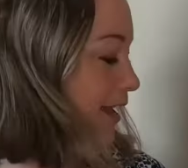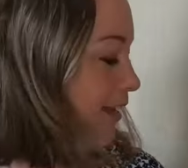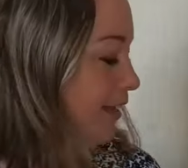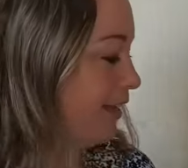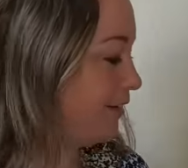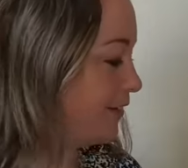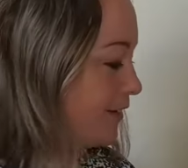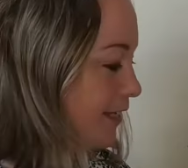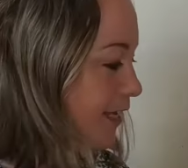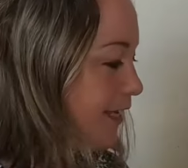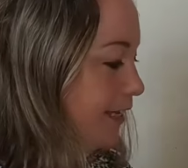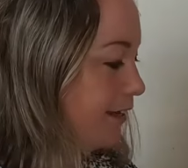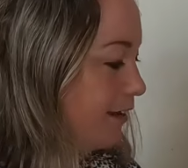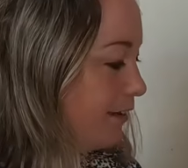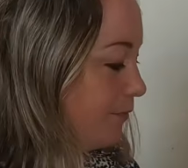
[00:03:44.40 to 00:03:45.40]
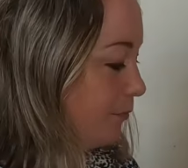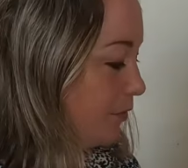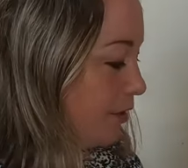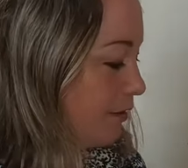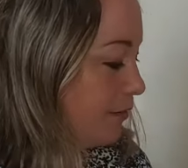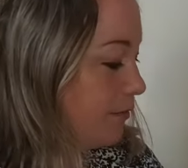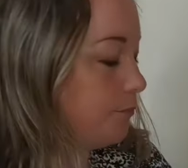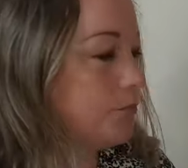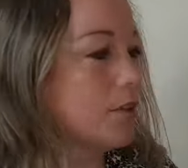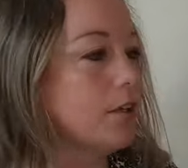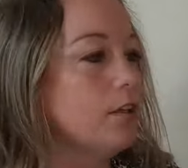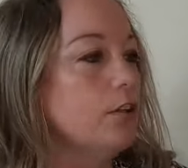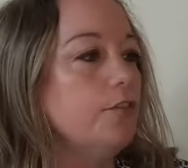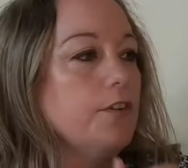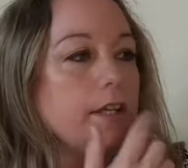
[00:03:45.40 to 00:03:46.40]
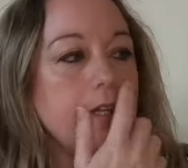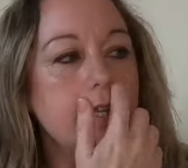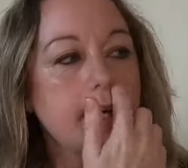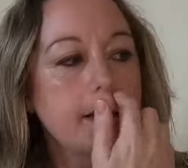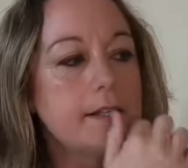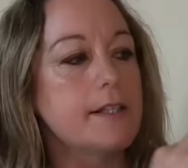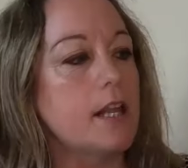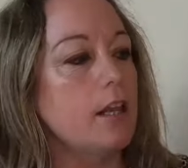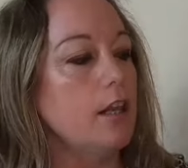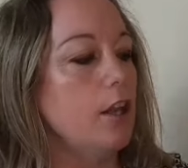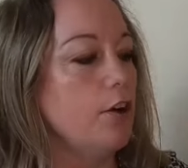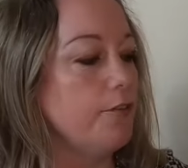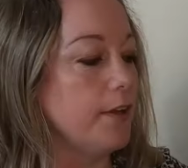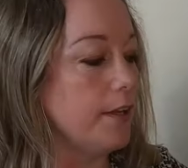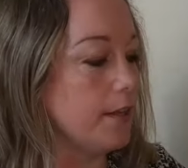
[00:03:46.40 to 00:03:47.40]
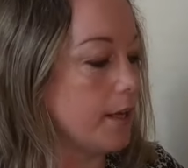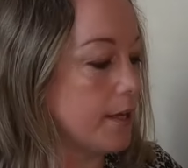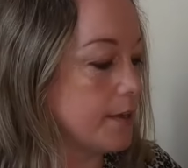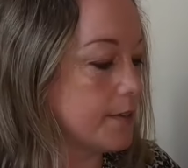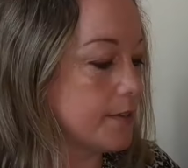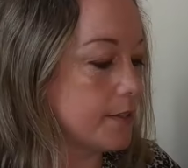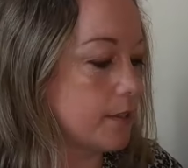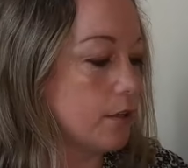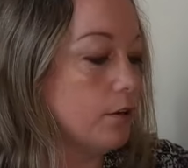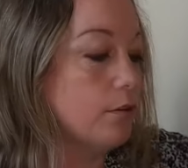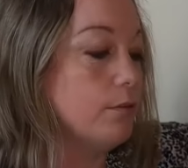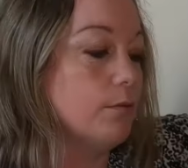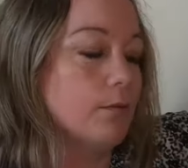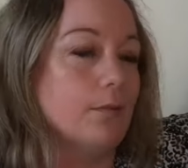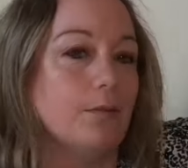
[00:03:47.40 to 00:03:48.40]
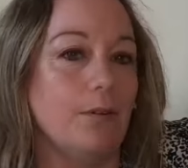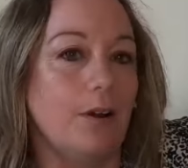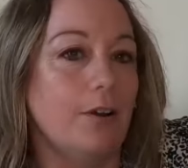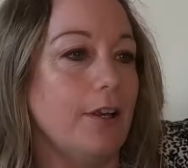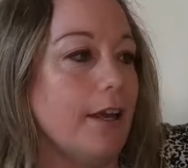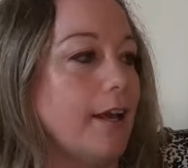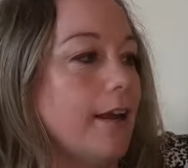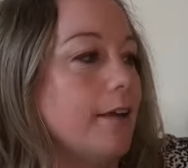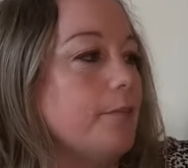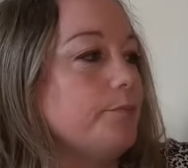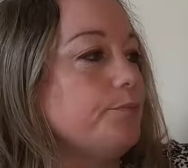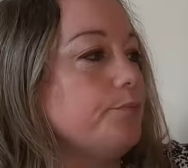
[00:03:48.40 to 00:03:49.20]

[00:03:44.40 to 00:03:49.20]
Let's see. Loving this. Oh, okay.